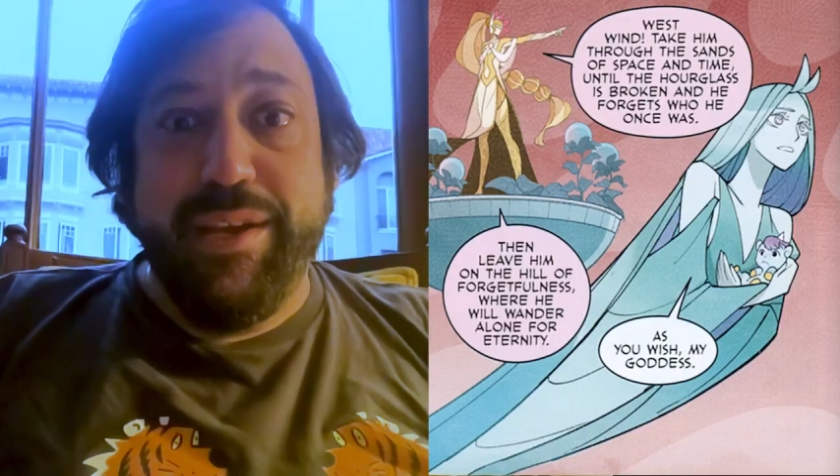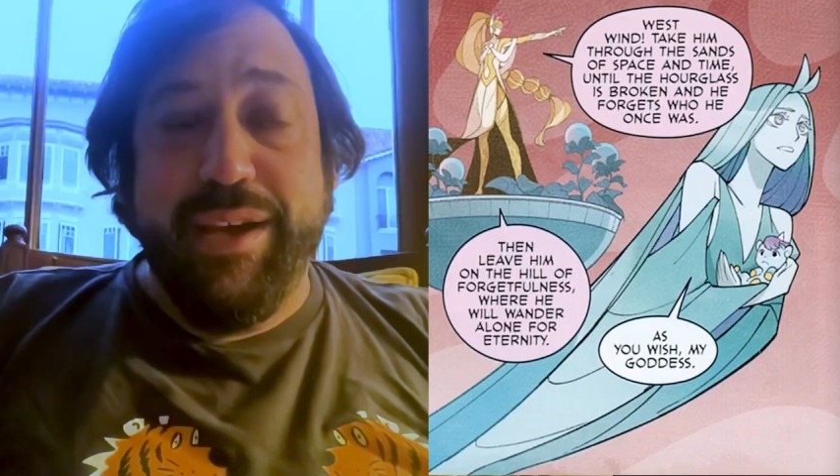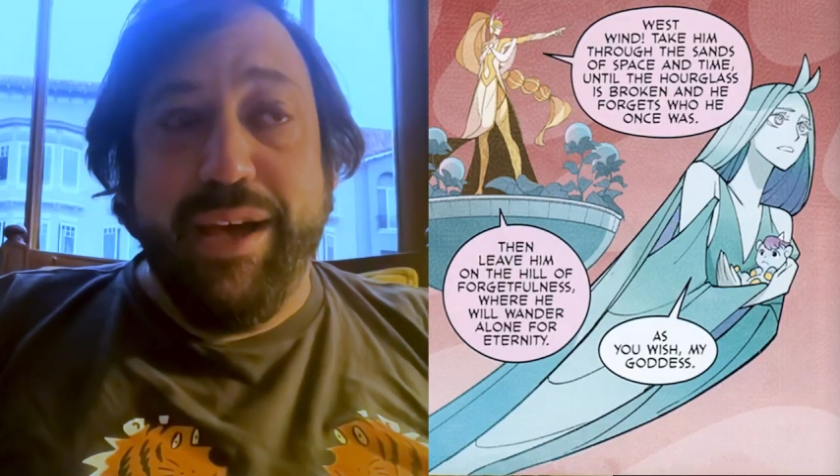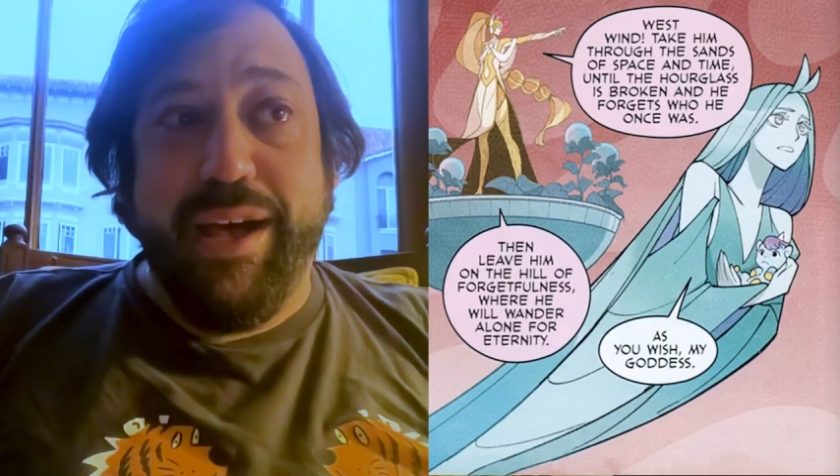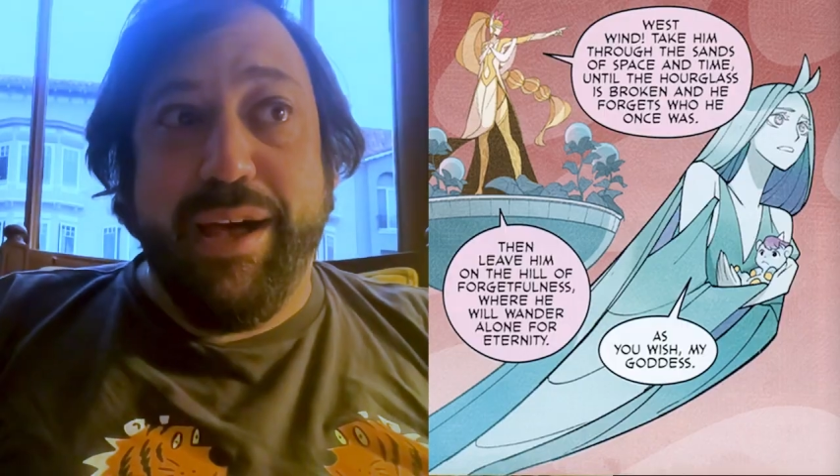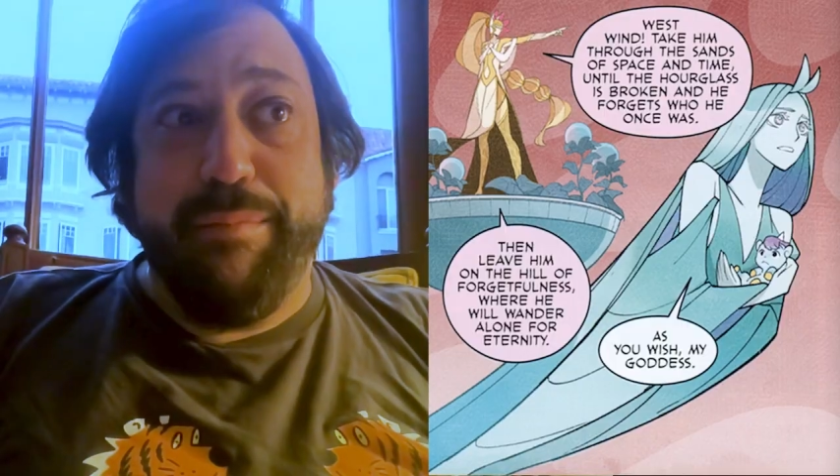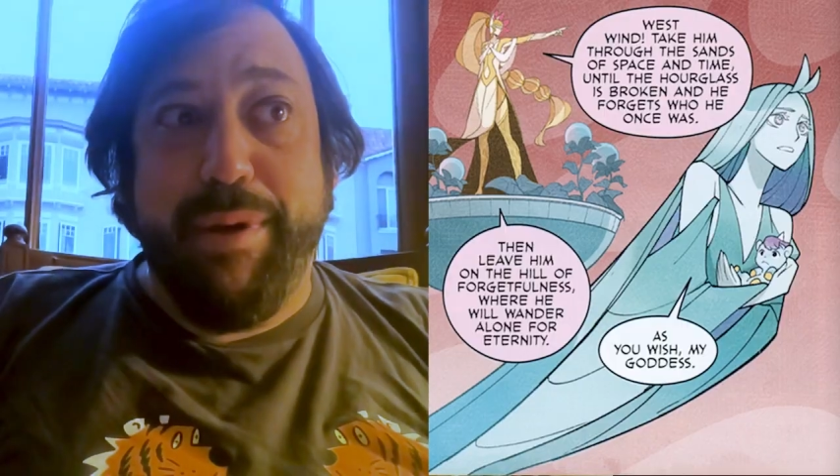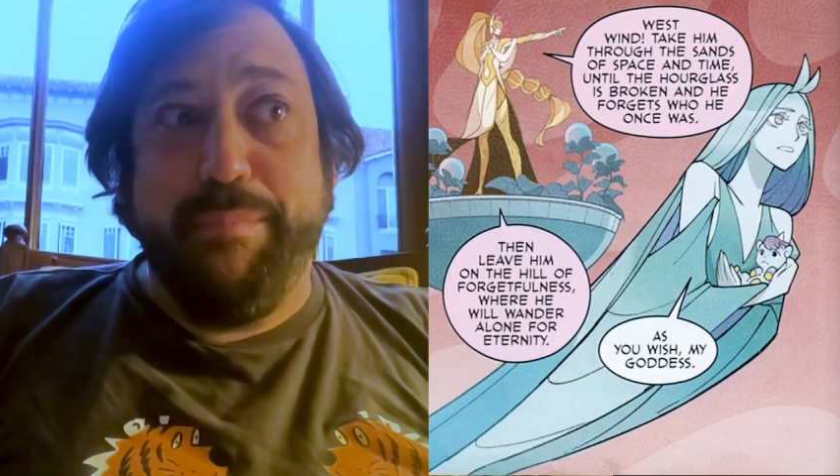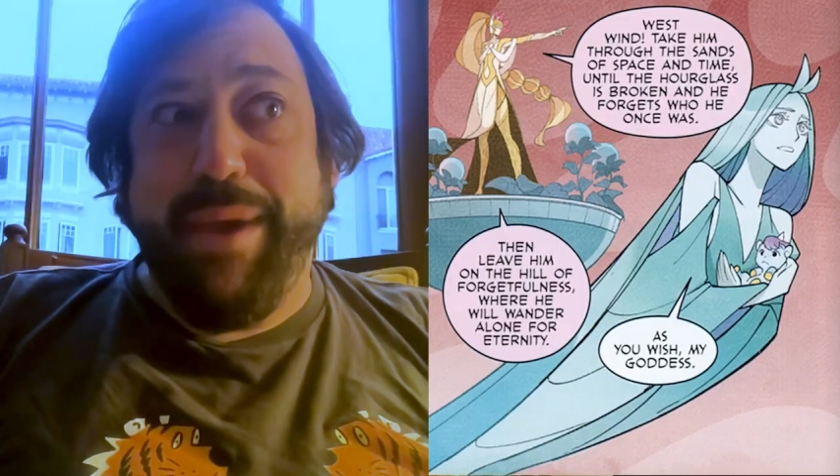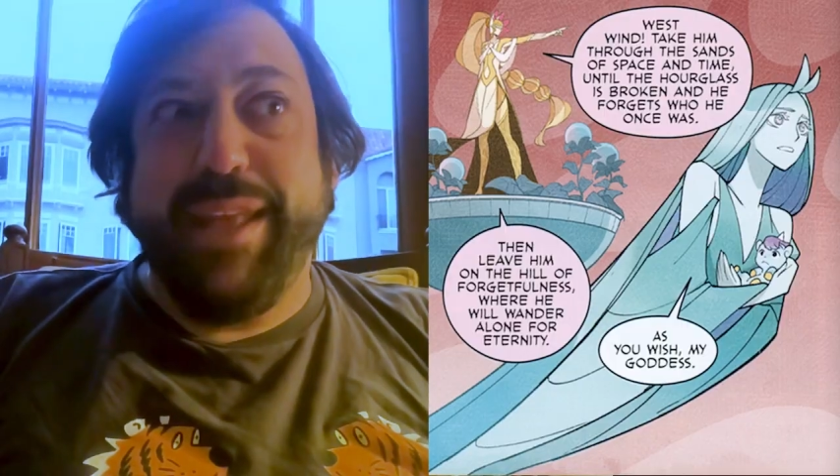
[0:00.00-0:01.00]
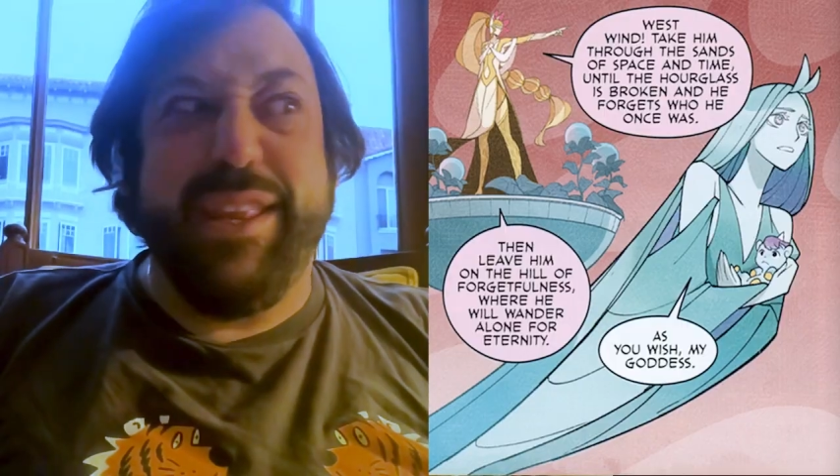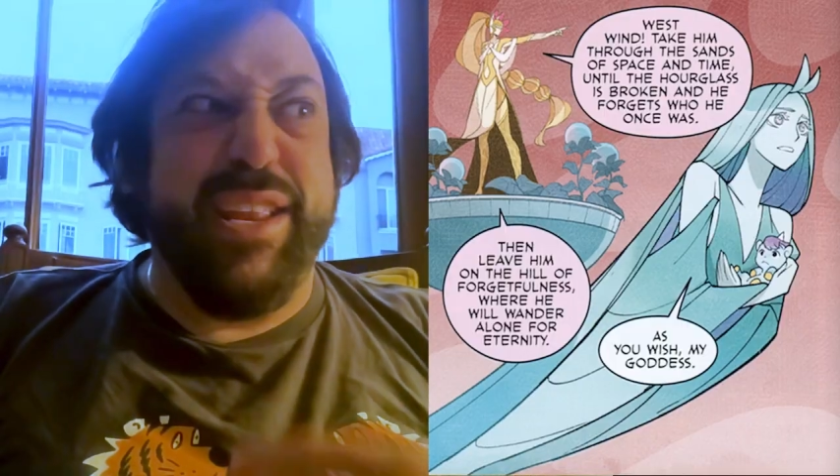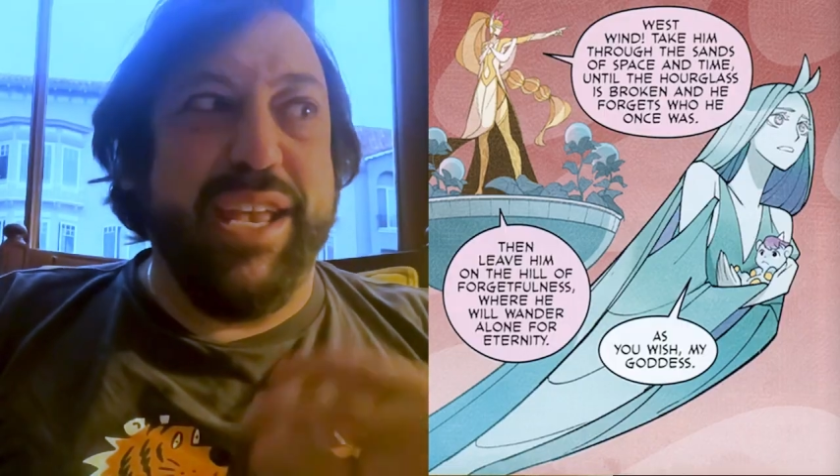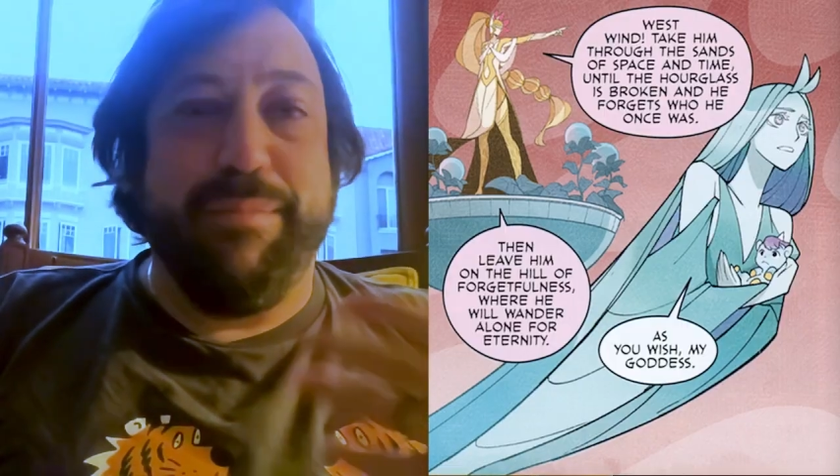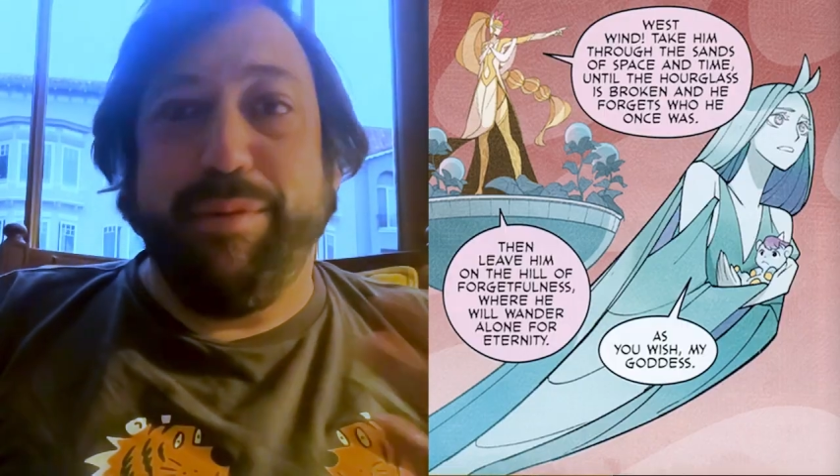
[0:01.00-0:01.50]
abandon
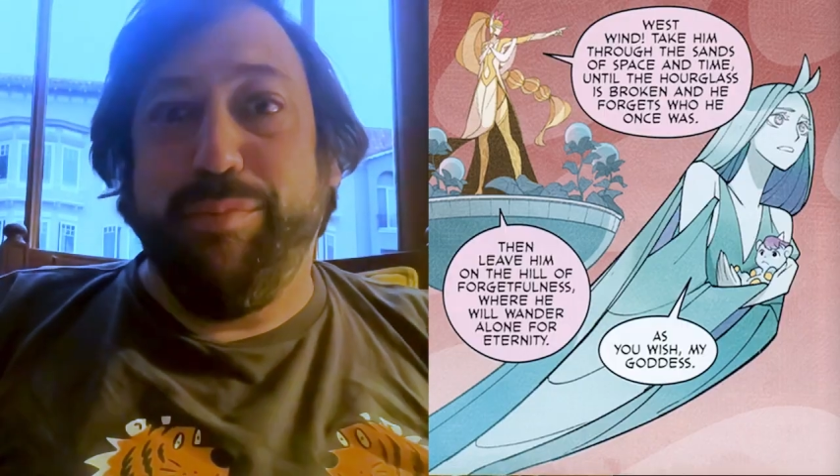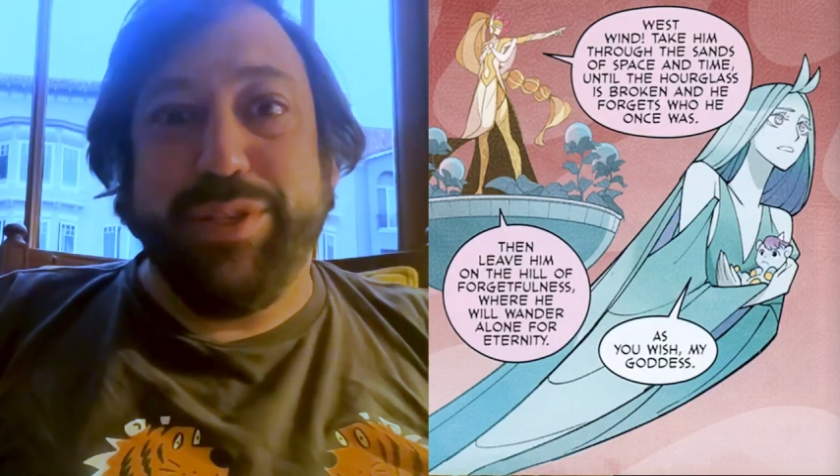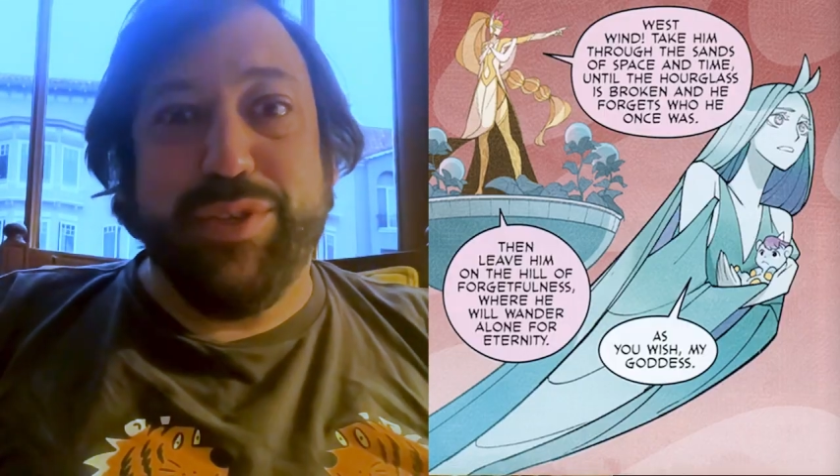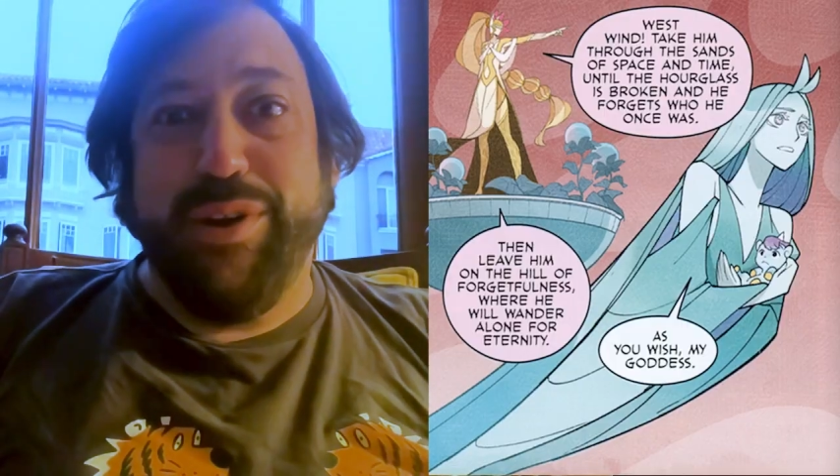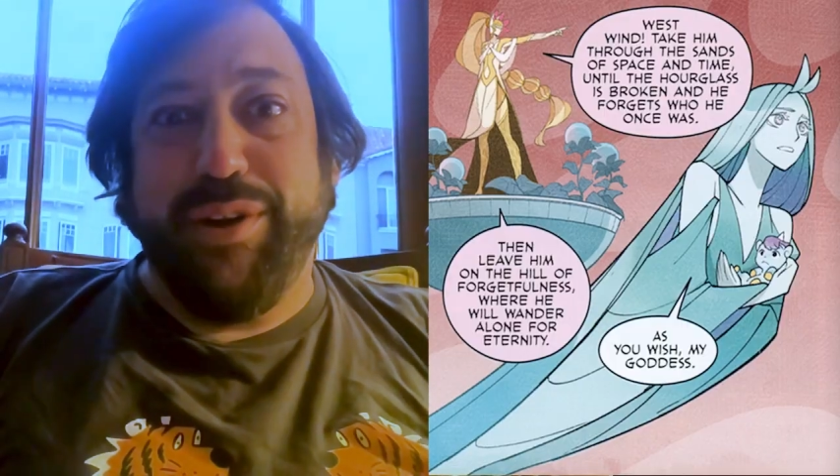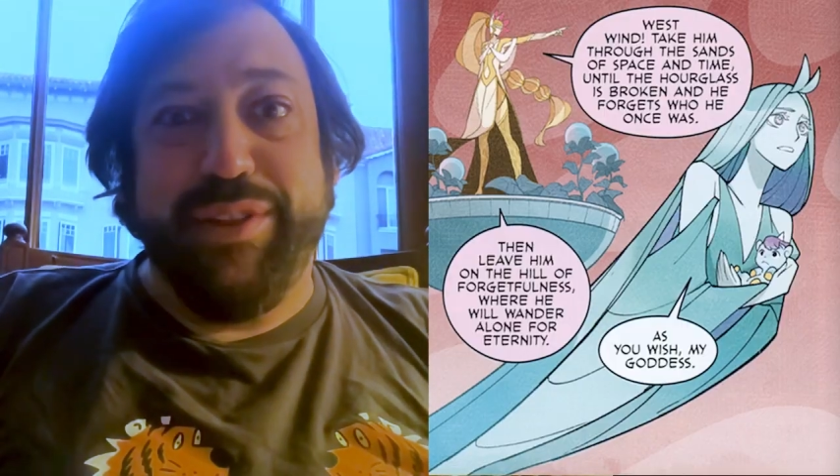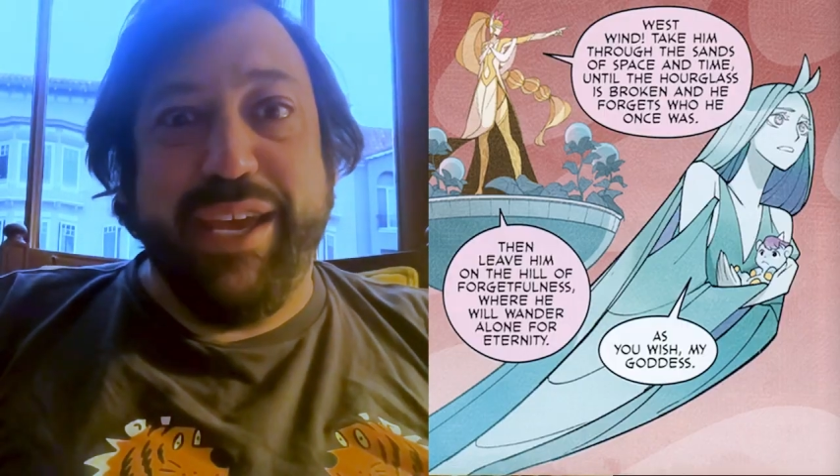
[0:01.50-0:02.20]
him on what's called